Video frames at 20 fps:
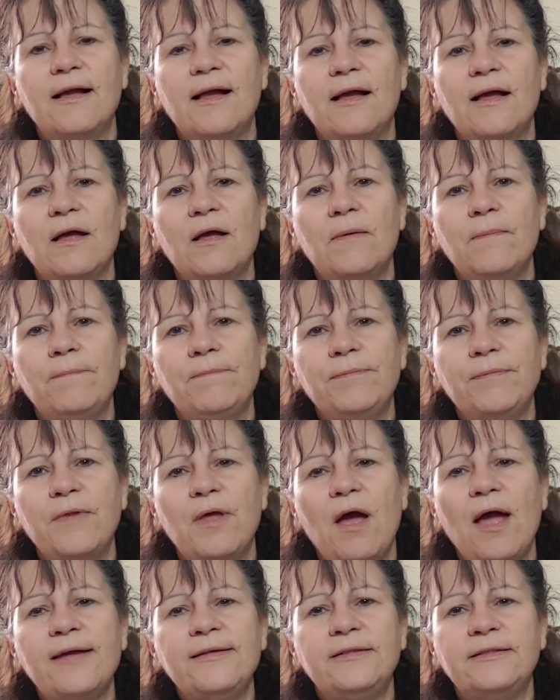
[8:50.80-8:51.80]
Um,
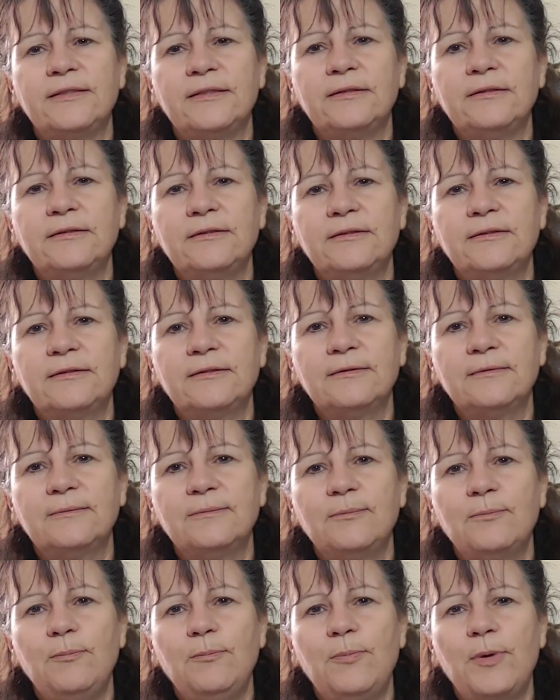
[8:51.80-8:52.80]
I didn't,
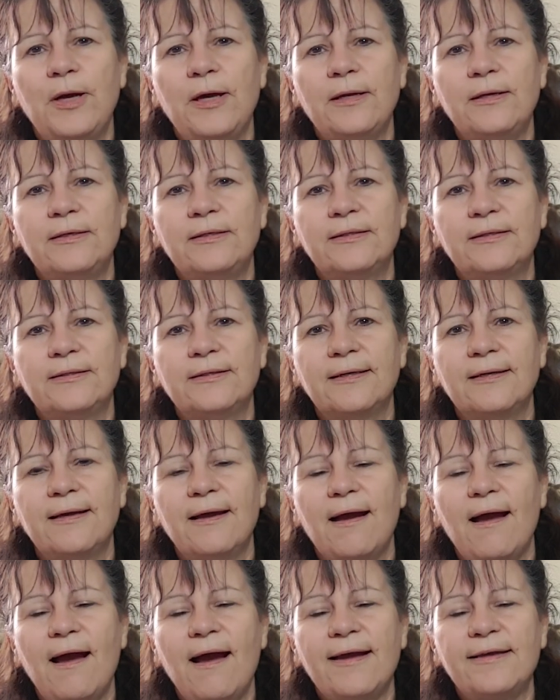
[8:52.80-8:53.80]
but
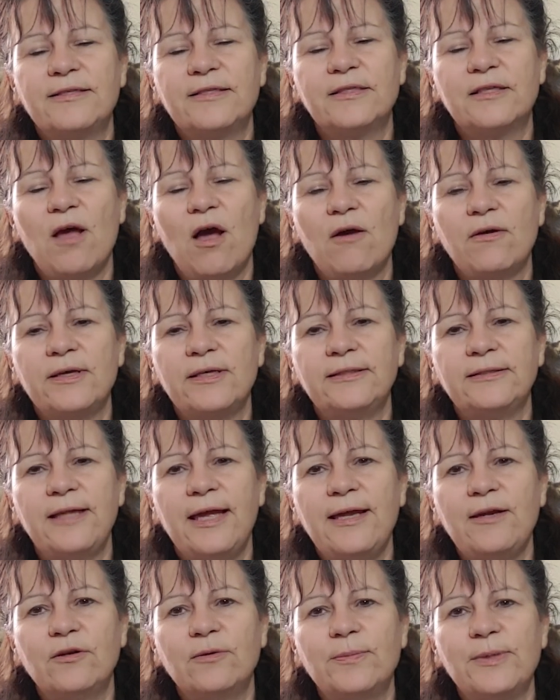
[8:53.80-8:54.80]
I saw it
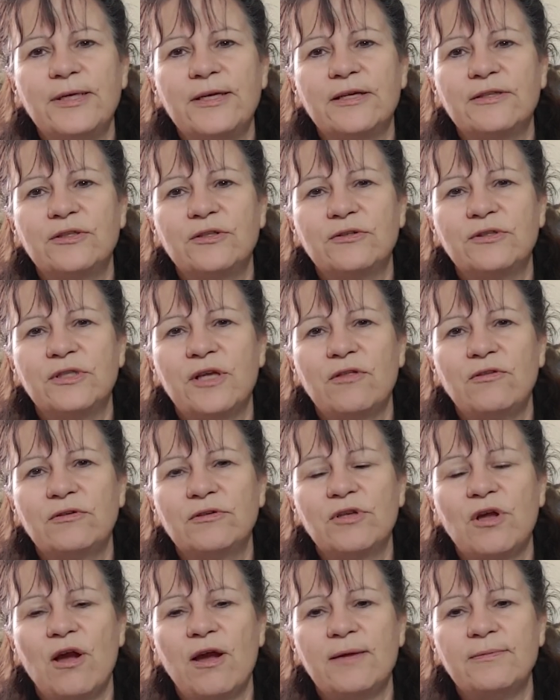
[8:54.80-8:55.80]
later because there's other
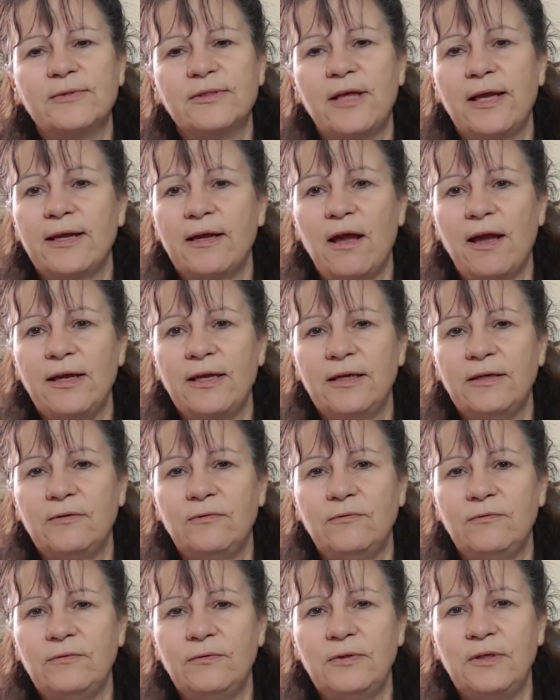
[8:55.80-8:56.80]
times like I had
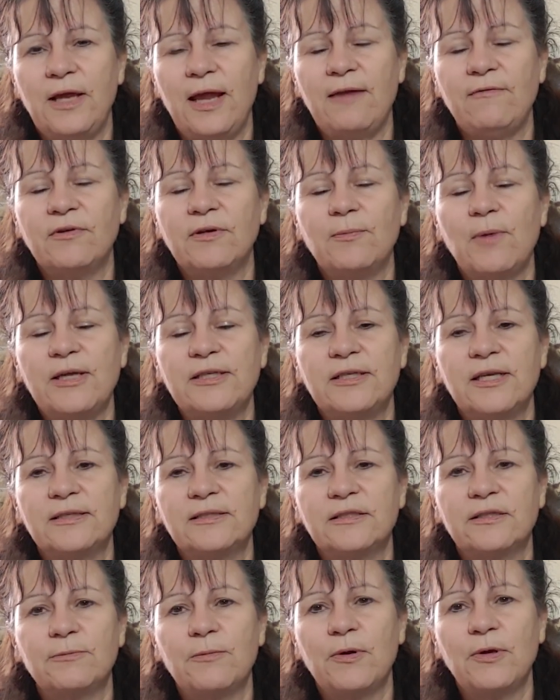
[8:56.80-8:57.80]
gave in my
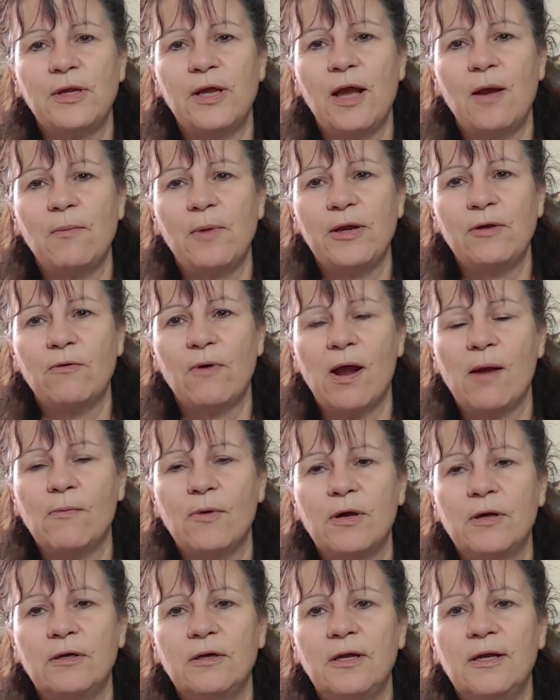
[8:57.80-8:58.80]
testimony how my
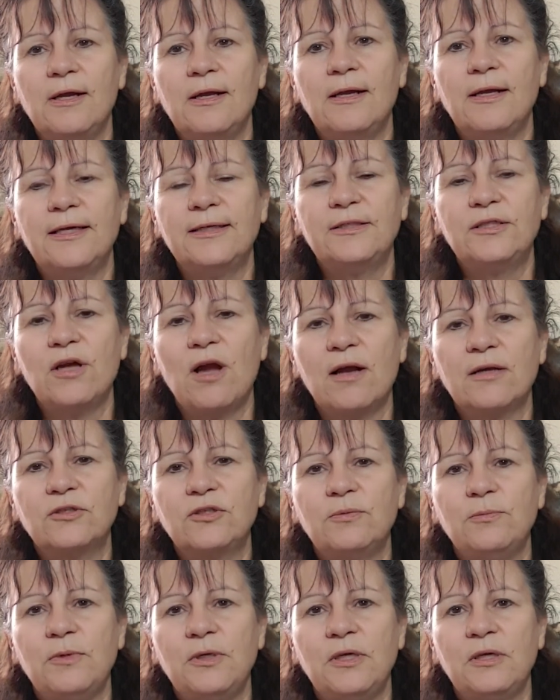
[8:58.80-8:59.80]
grandma had talked
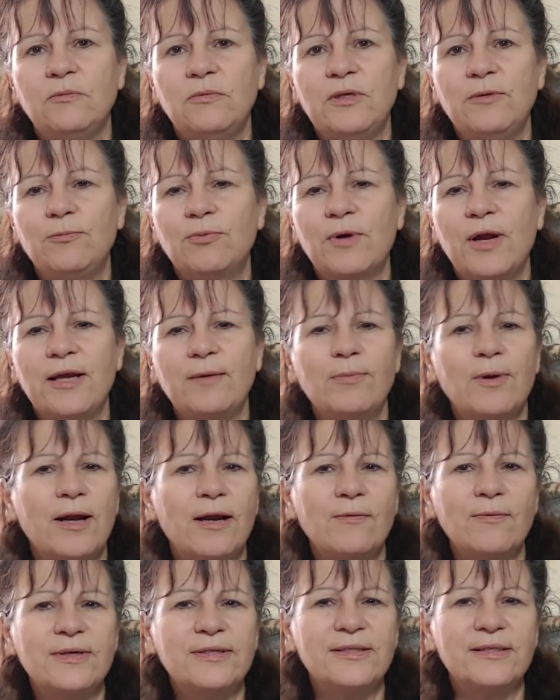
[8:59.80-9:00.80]
to me and we'd prayed, but
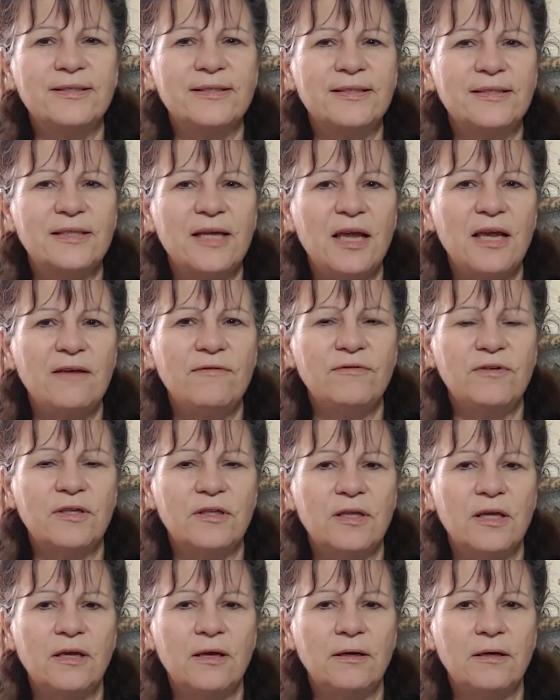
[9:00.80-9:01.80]
I wasn't
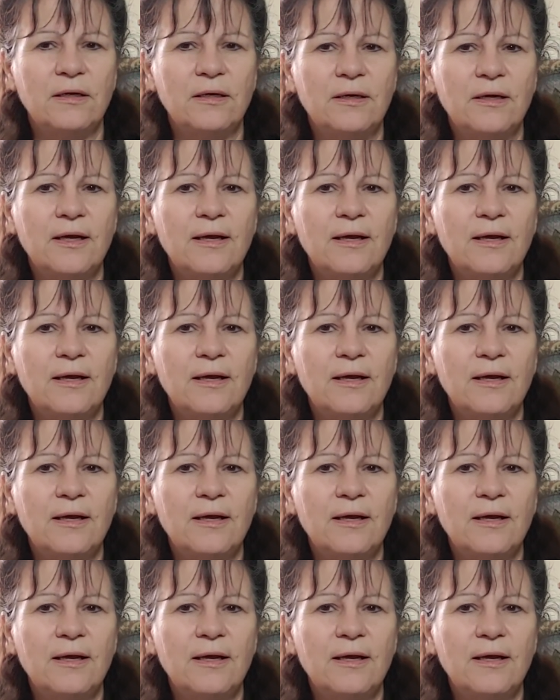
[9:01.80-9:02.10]
saved then.